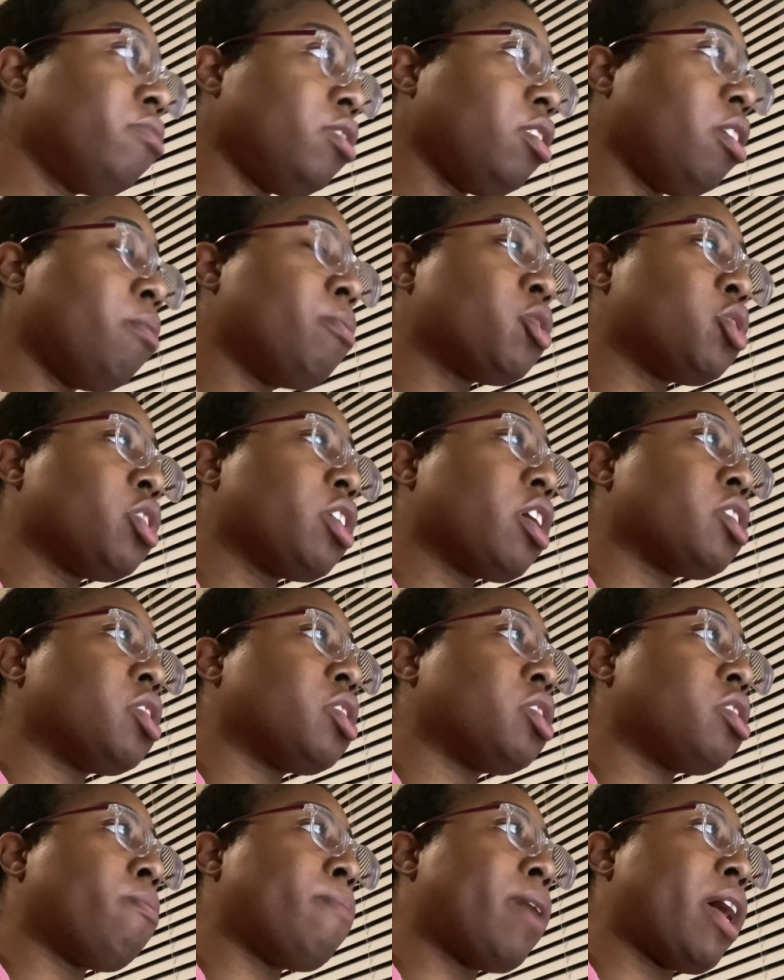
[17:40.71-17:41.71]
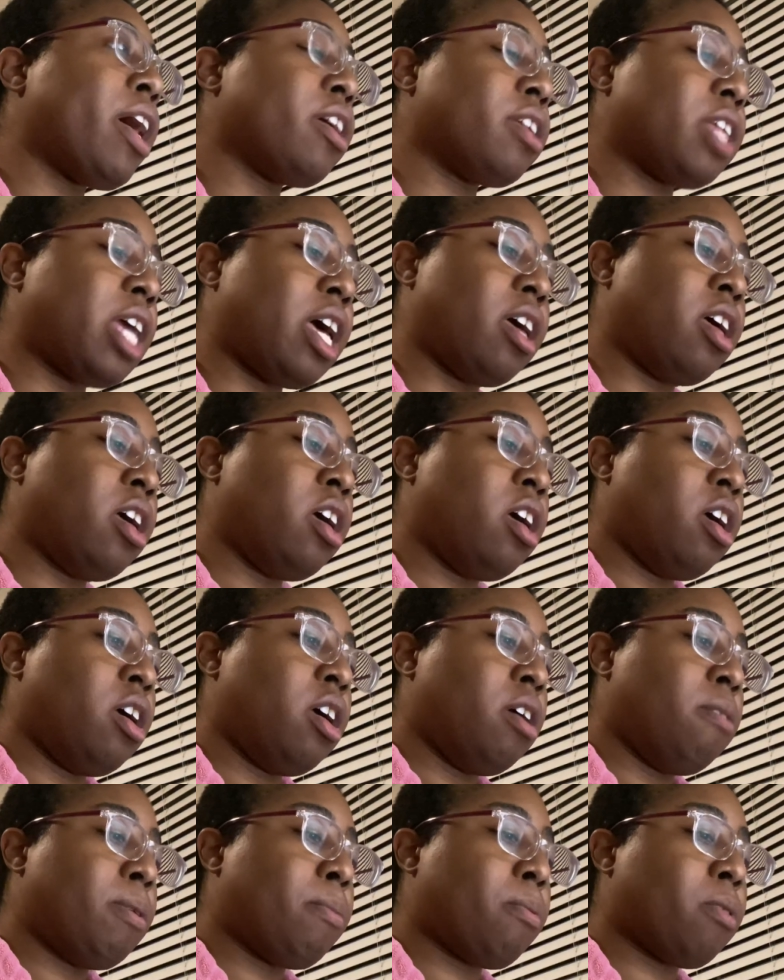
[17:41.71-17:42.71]
But she got so mad that
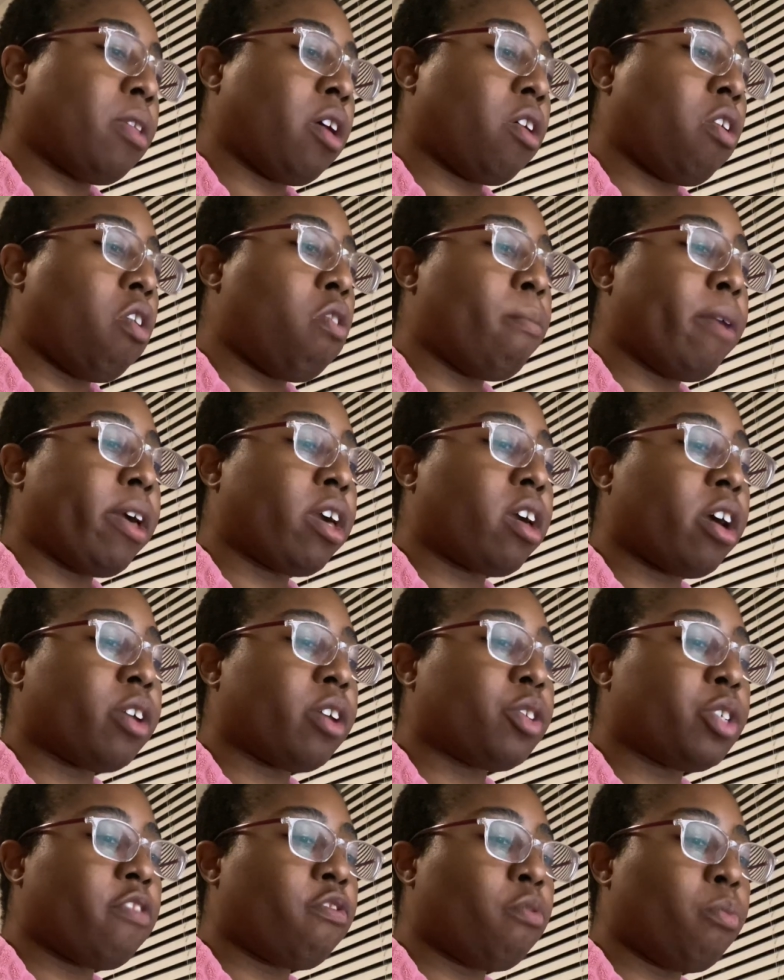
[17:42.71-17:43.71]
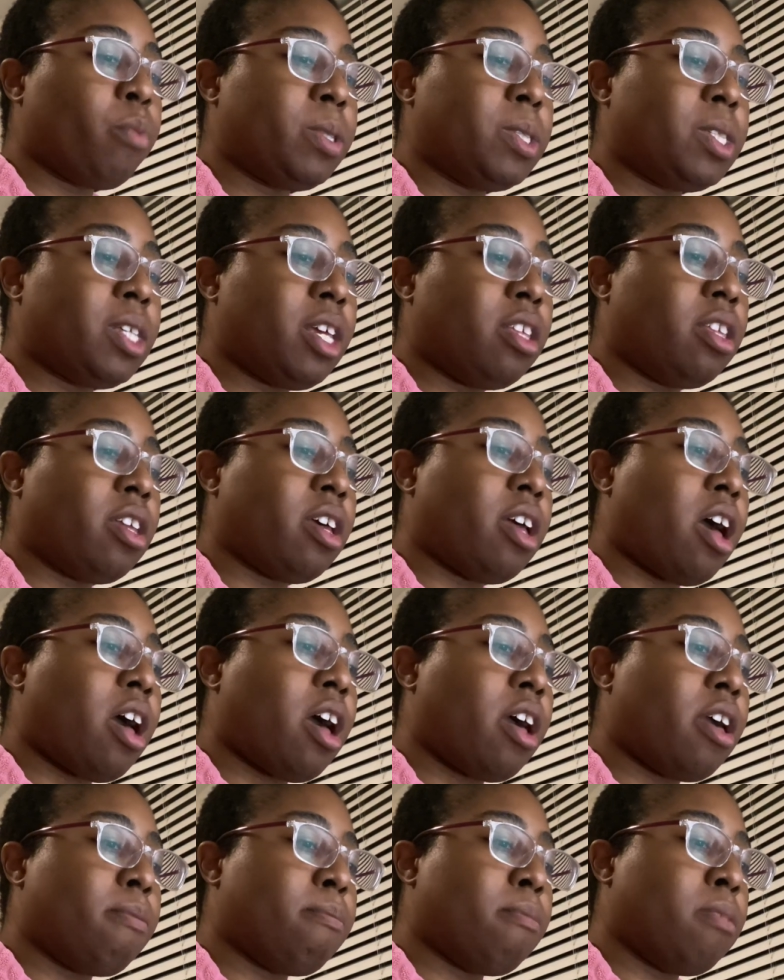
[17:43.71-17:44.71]
people are like, oh my gosh, everyone's saying that
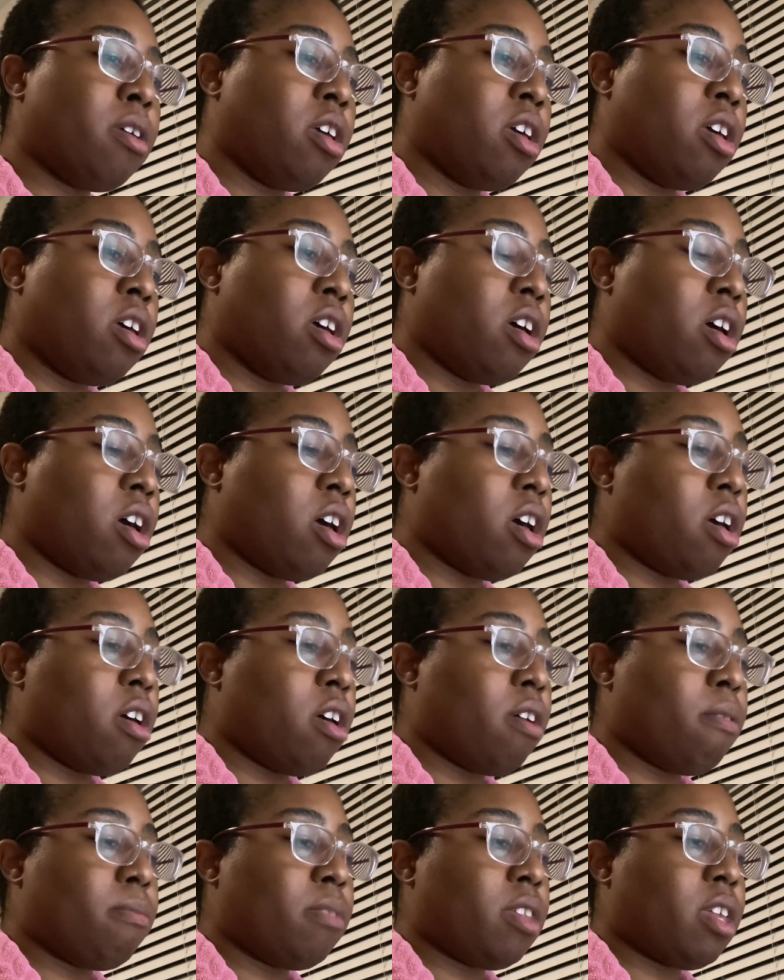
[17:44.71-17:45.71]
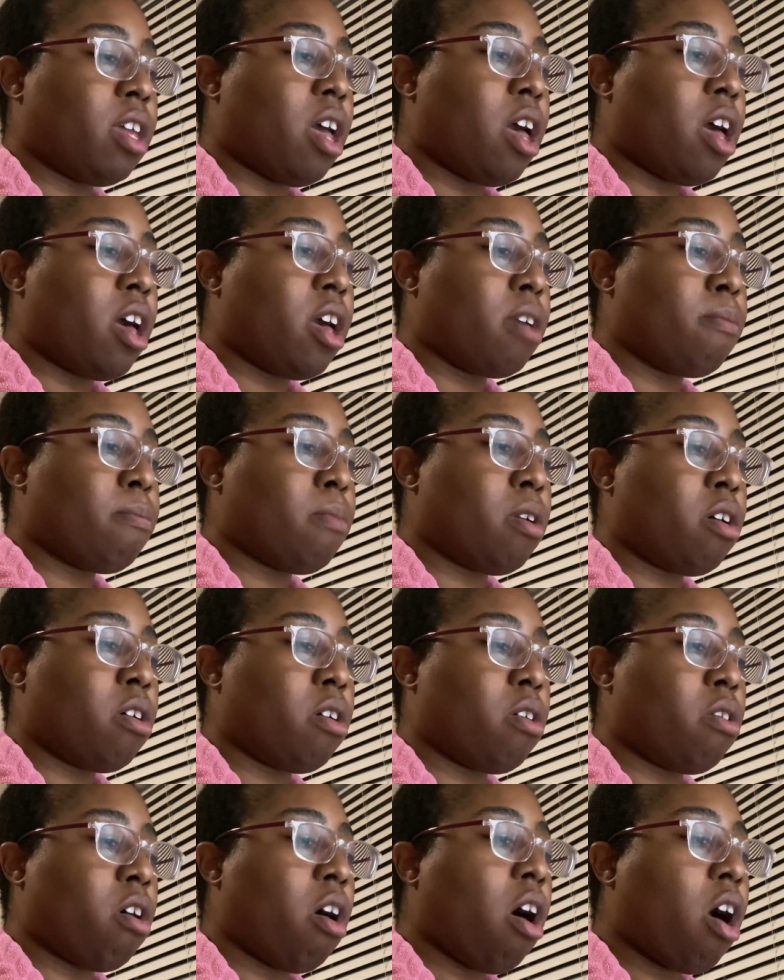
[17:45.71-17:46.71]
I'm
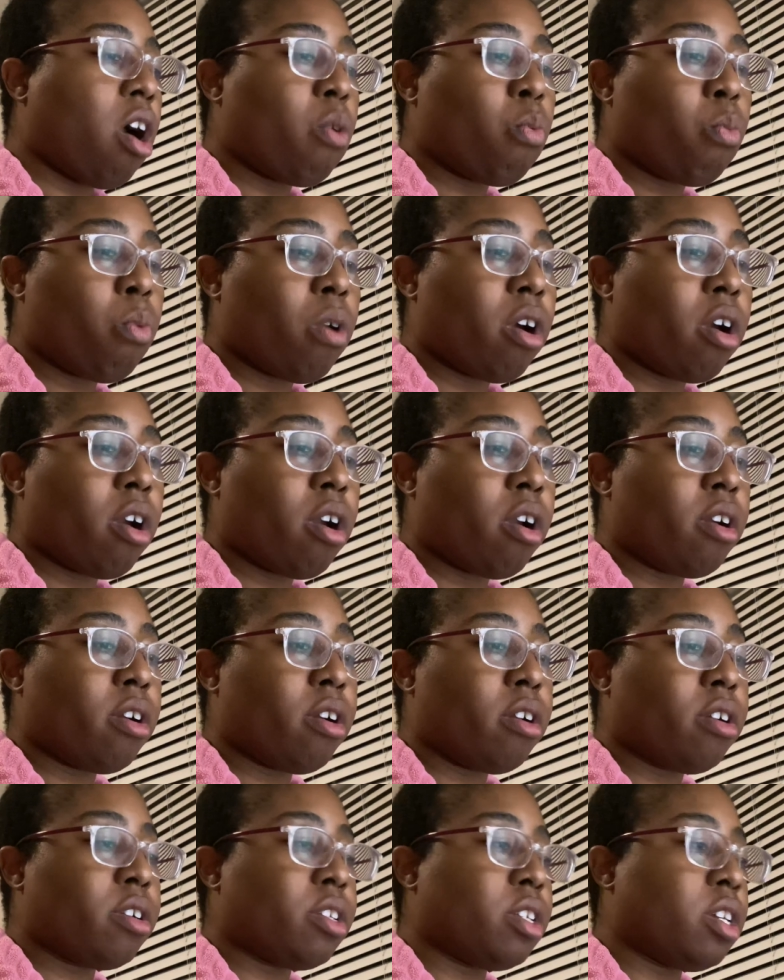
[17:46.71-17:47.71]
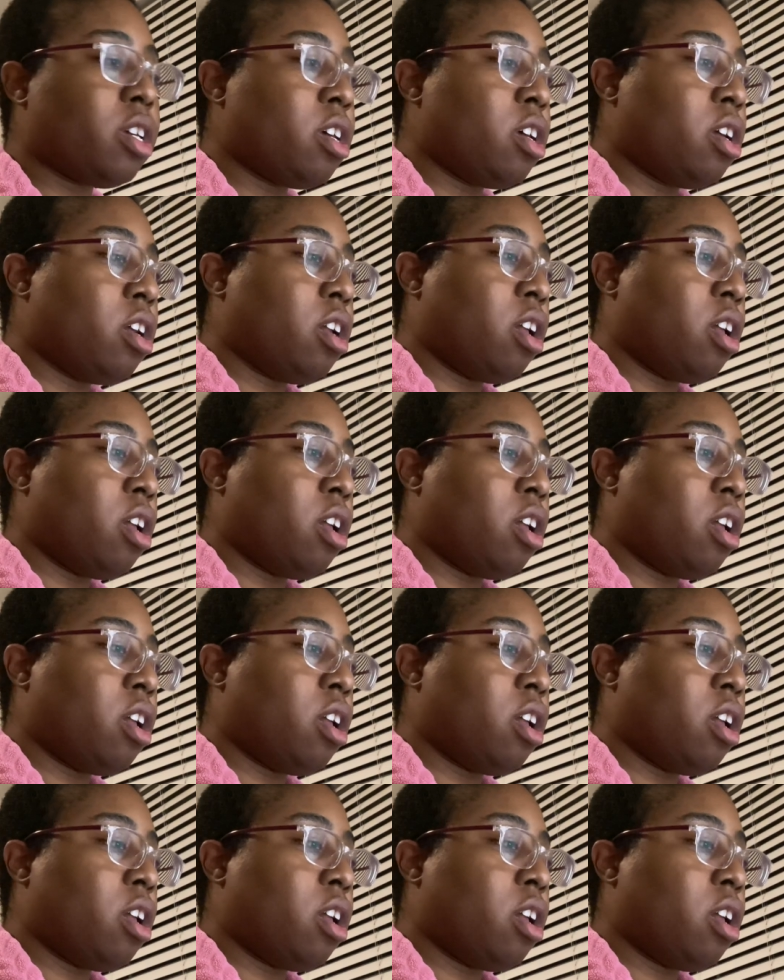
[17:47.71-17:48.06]
a R word.